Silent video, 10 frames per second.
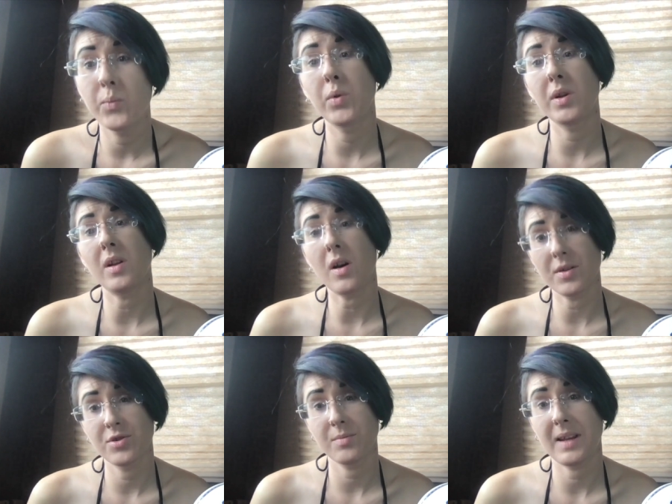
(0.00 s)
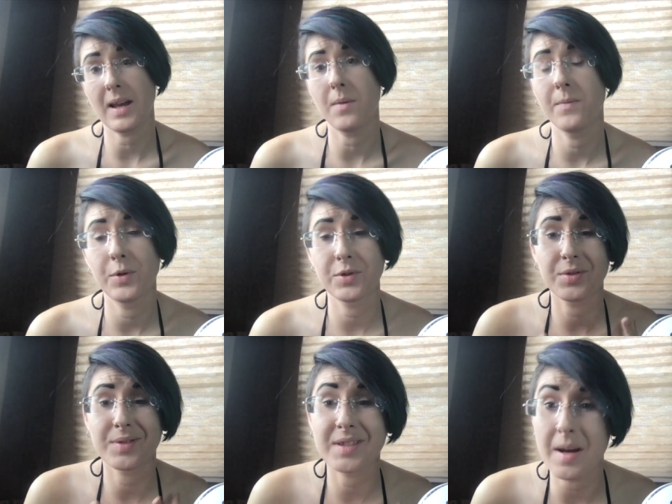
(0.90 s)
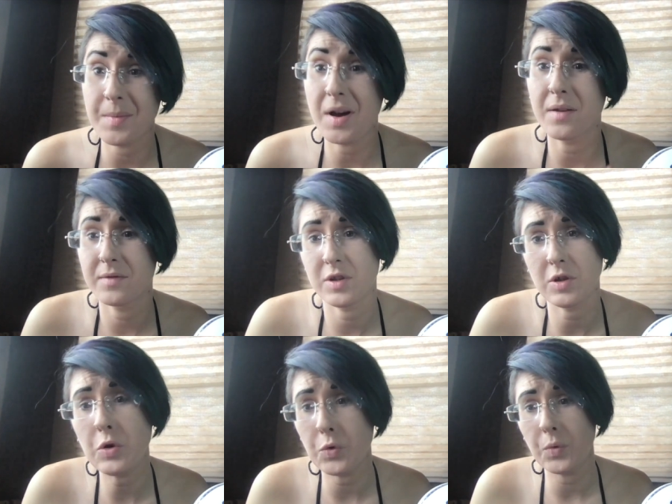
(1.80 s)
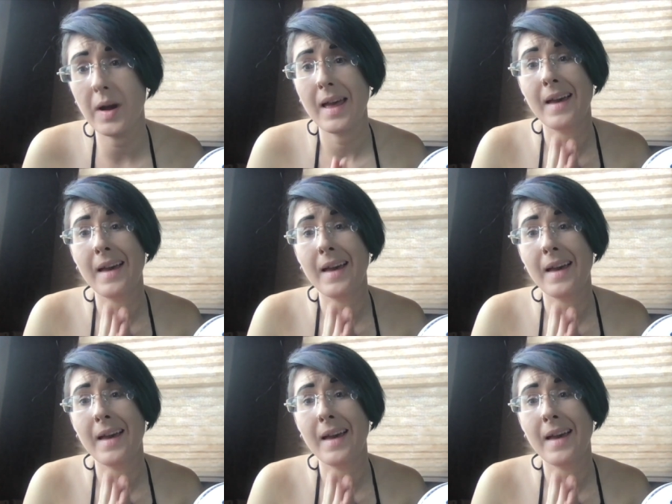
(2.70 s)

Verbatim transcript: will also be helpful to some of you